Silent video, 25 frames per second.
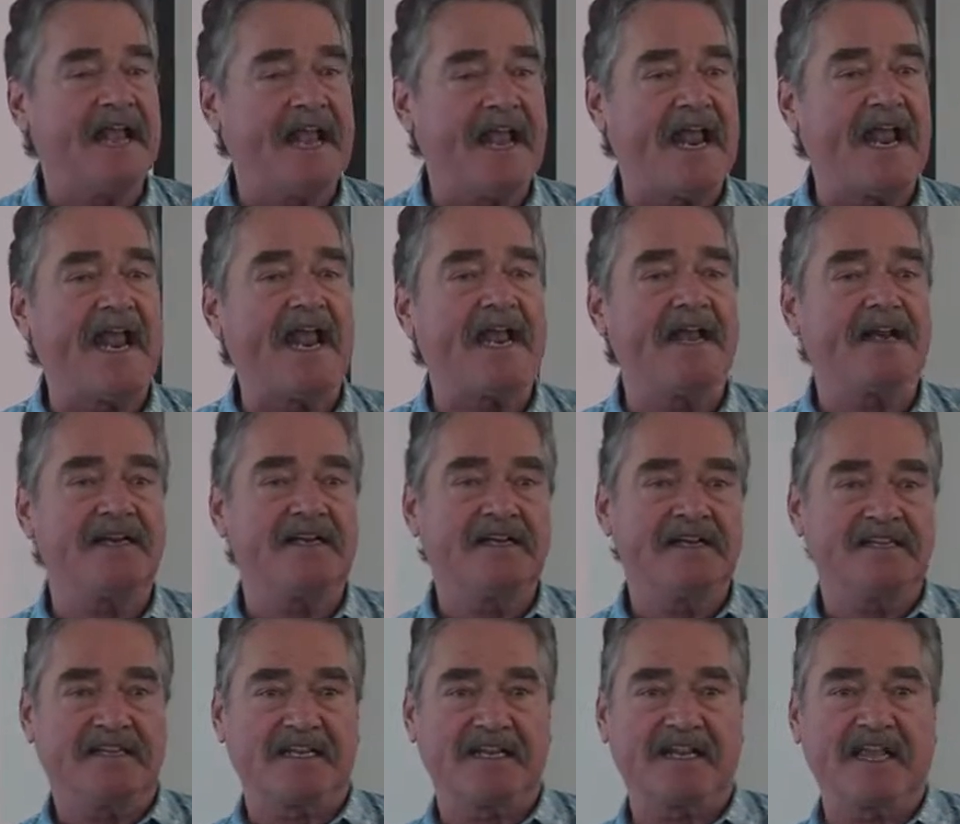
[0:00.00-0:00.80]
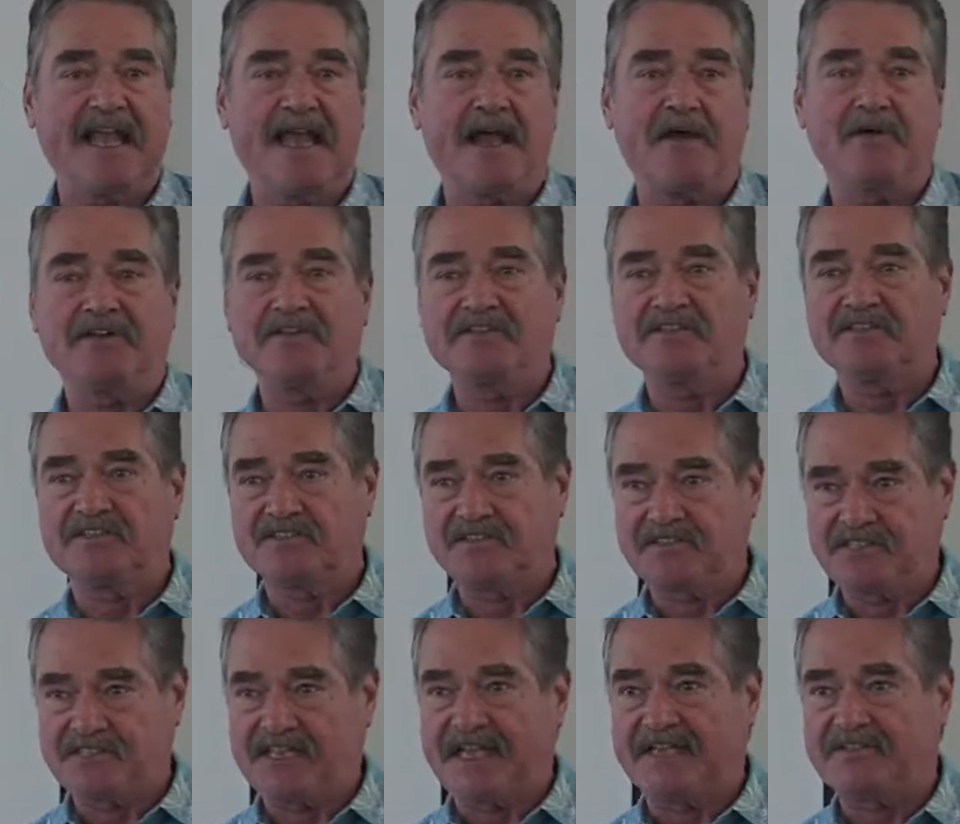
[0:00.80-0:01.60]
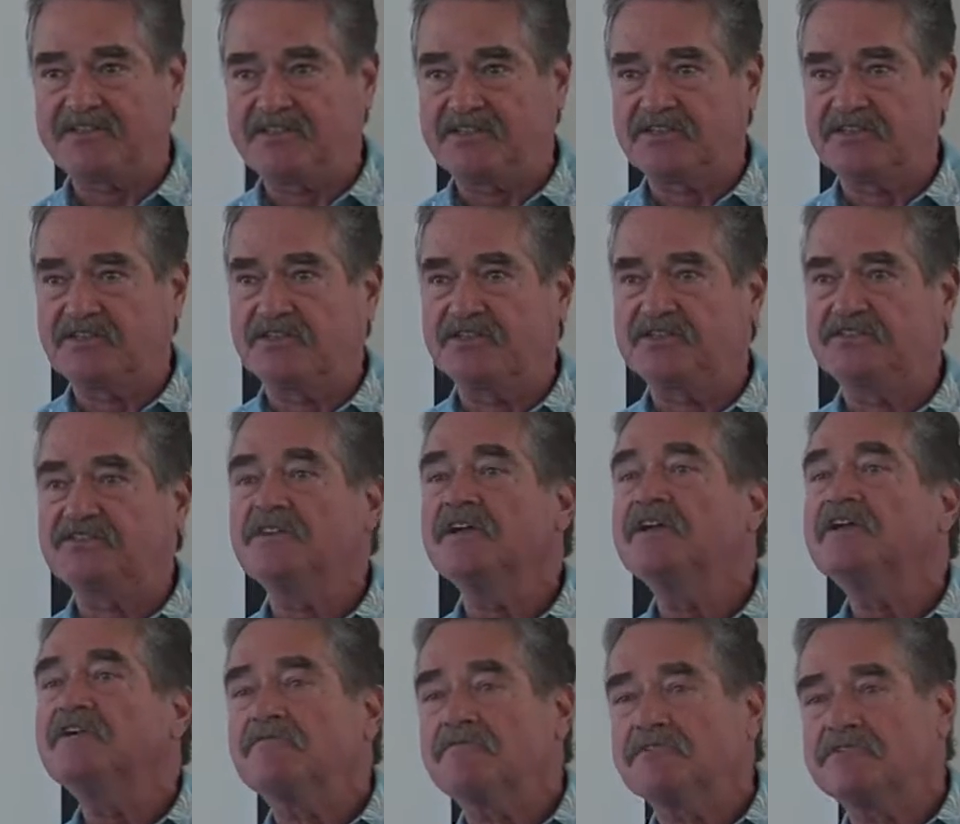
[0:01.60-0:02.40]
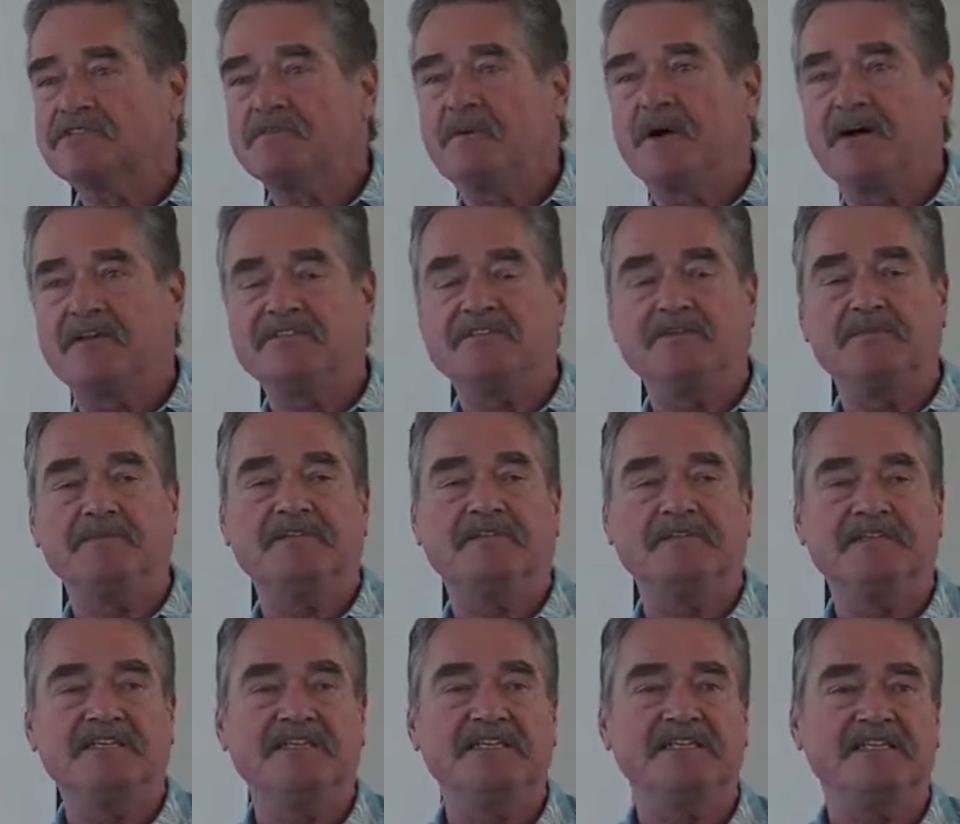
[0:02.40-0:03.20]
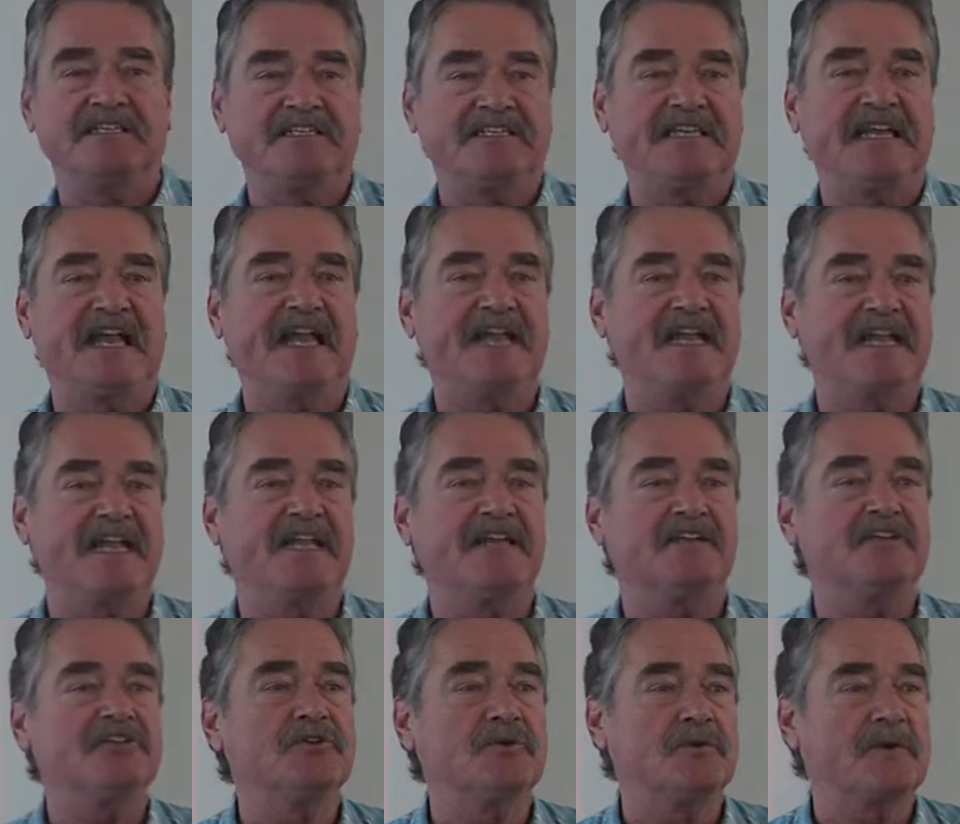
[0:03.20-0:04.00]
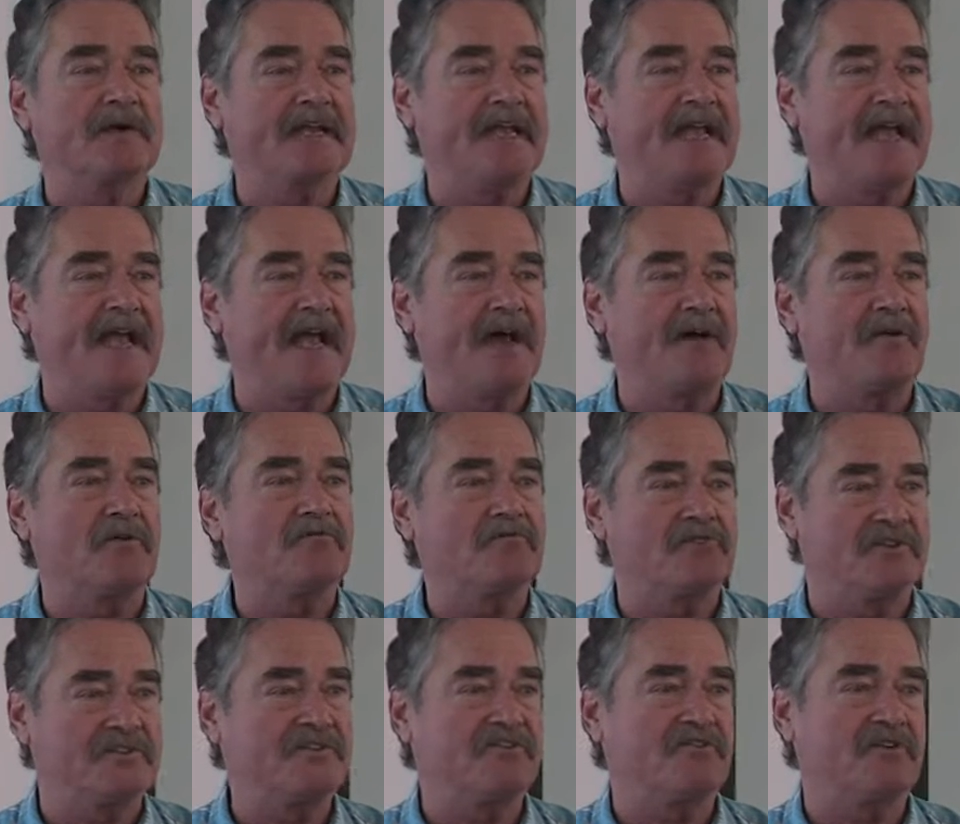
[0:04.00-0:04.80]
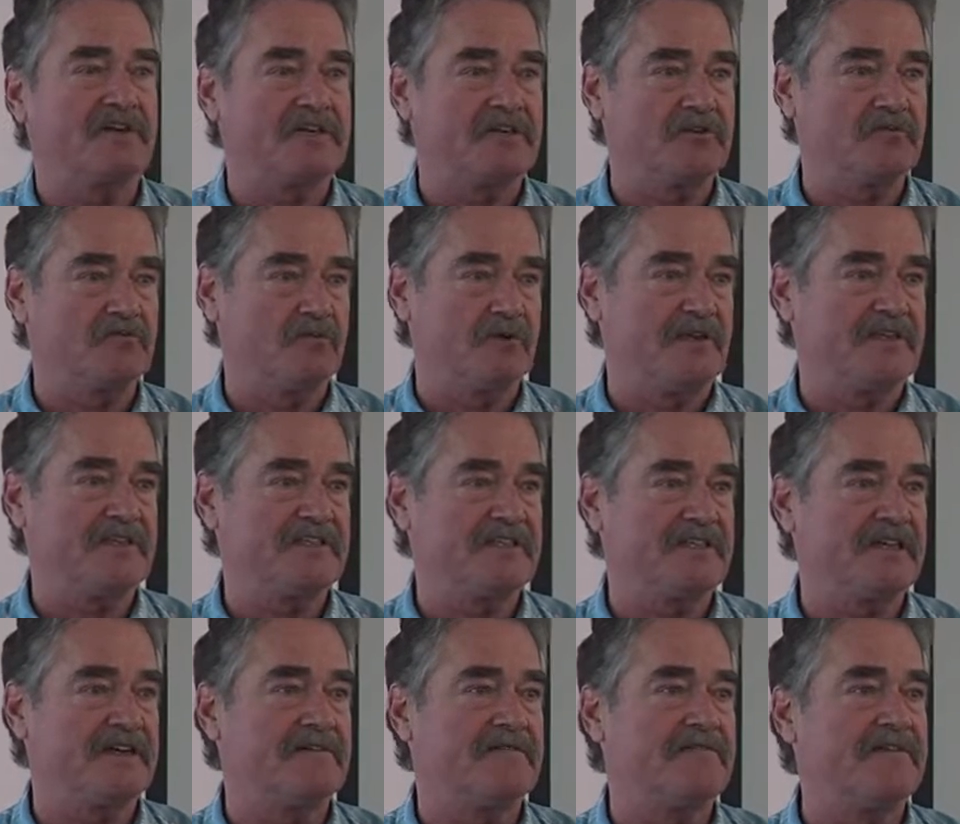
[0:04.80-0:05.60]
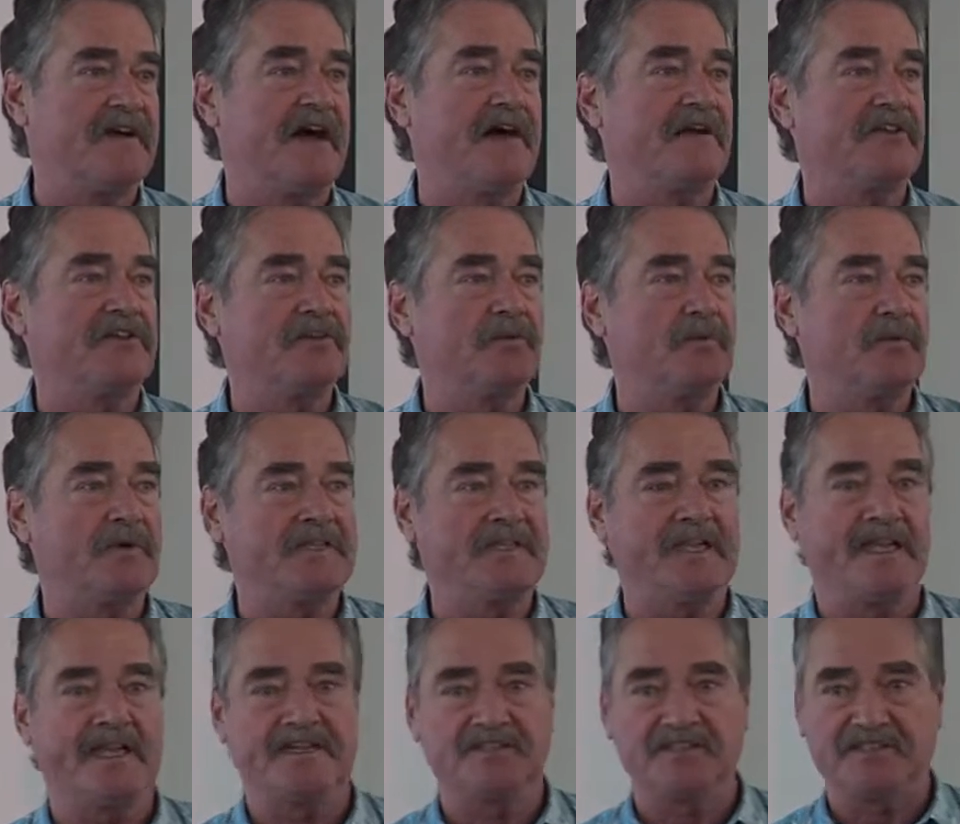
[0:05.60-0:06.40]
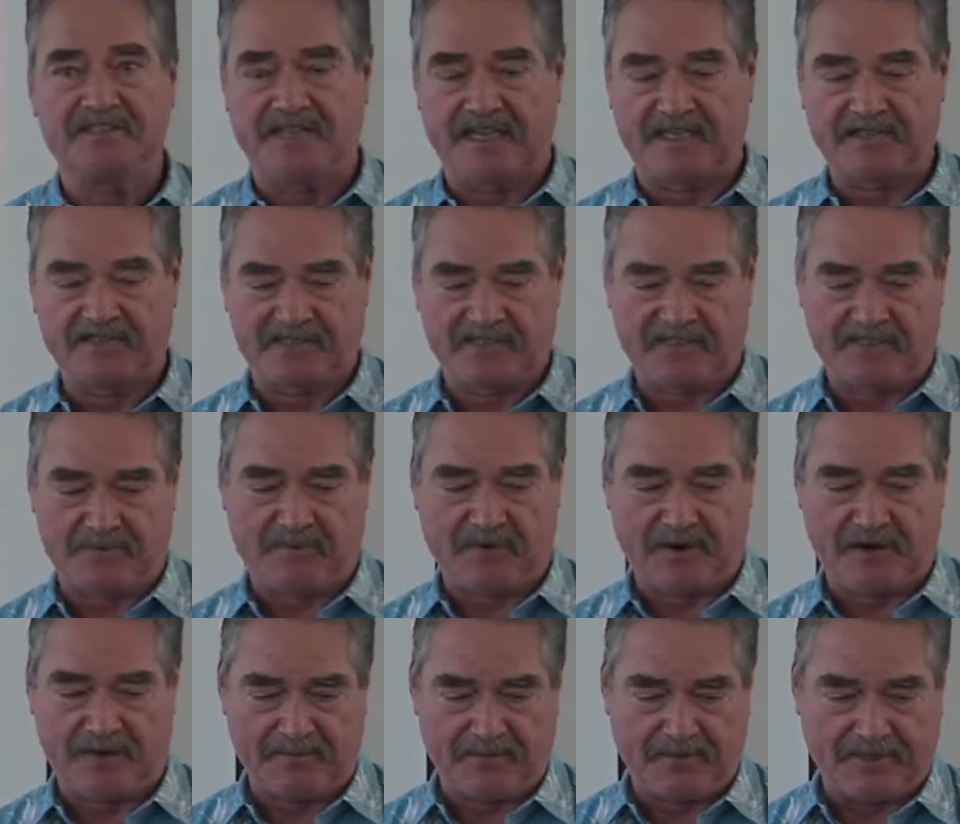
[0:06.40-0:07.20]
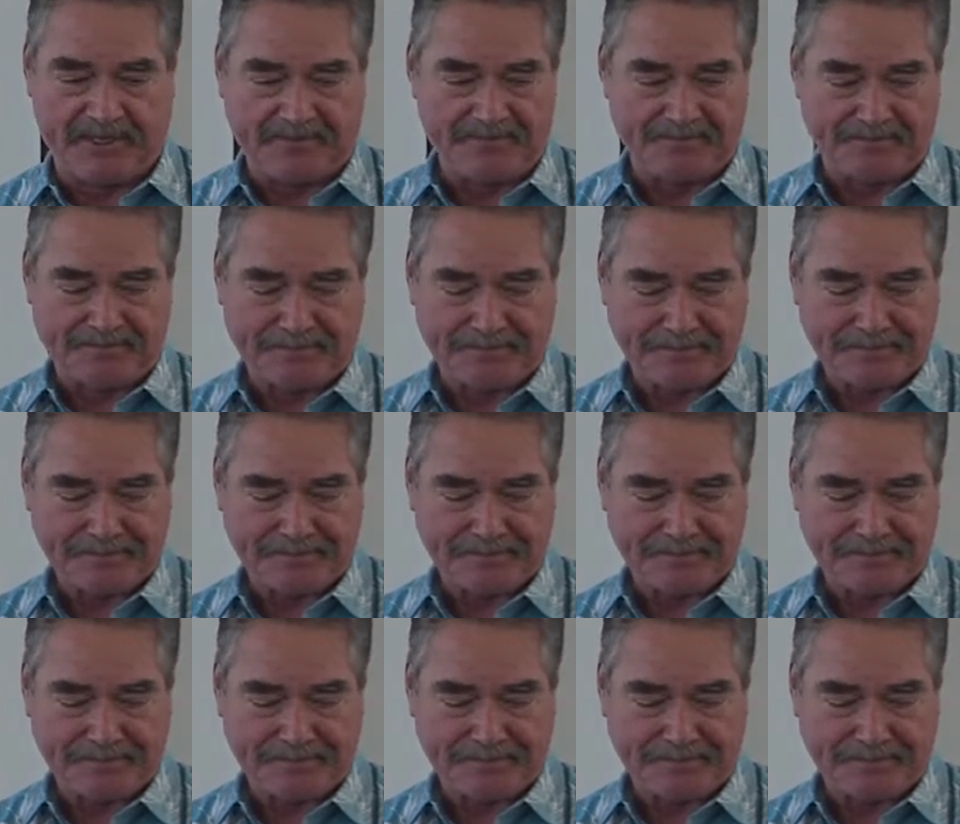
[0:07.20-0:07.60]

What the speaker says: and the county's assessor's responsibility to take into account restricted resale value when they assess the property.